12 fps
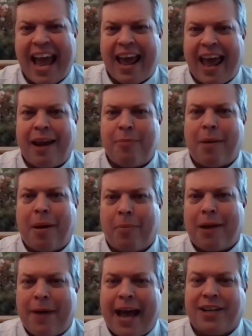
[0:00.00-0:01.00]
I'm
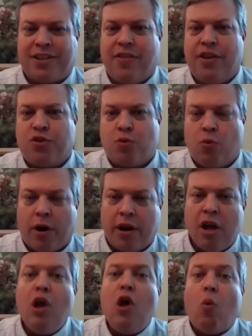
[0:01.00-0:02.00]
going to pass on
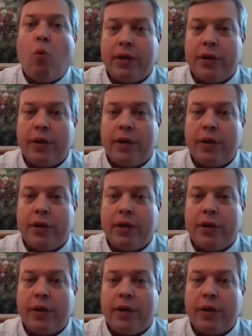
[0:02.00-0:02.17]
this one.